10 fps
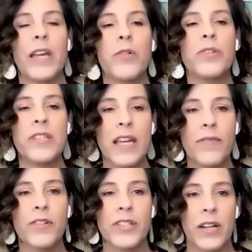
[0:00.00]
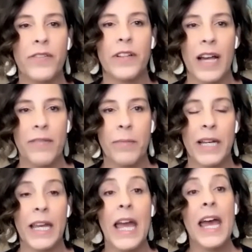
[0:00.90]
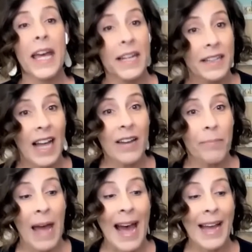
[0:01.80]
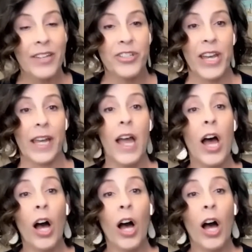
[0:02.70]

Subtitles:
and you'll save yourself a lot of money and a lot of packaging.